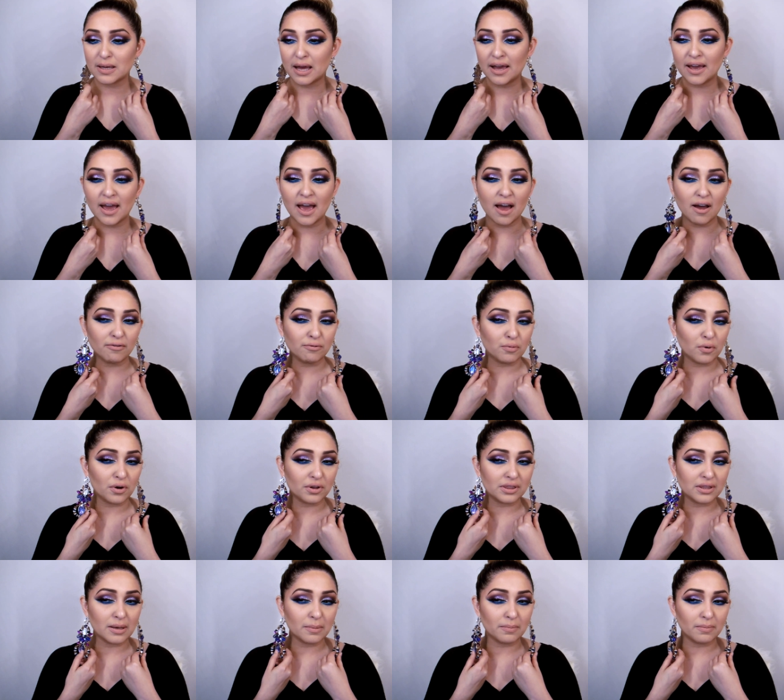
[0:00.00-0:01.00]
I have
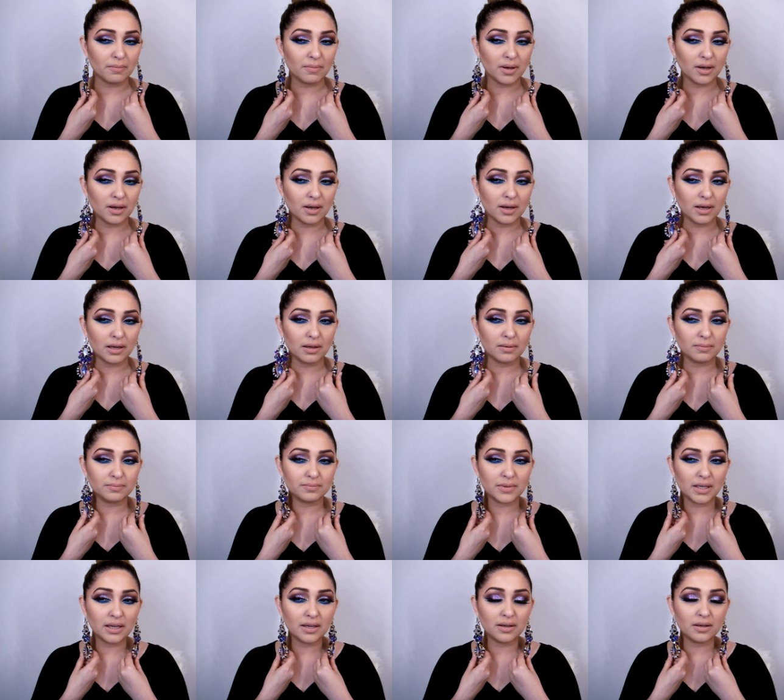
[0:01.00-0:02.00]
worn them
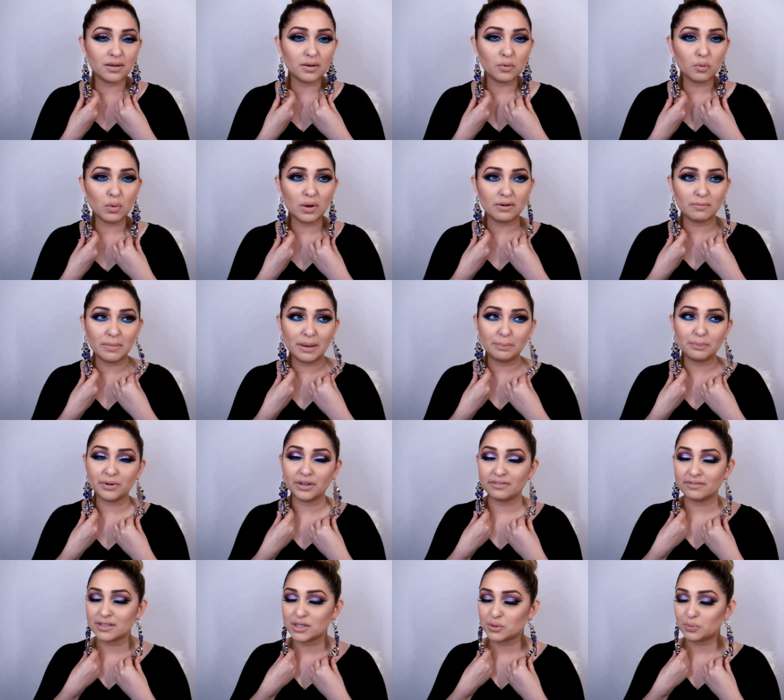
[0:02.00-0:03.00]
in one of my
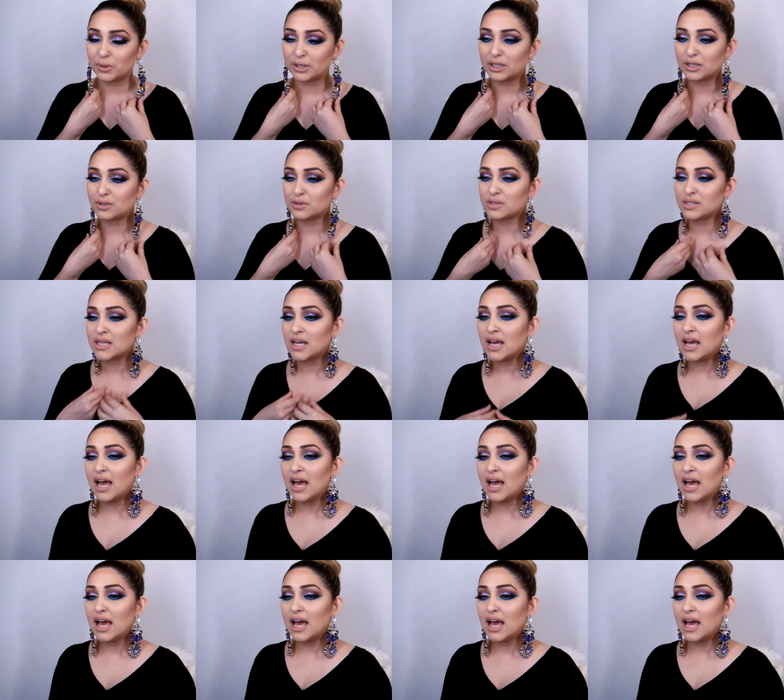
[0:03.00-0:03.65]
previous videos,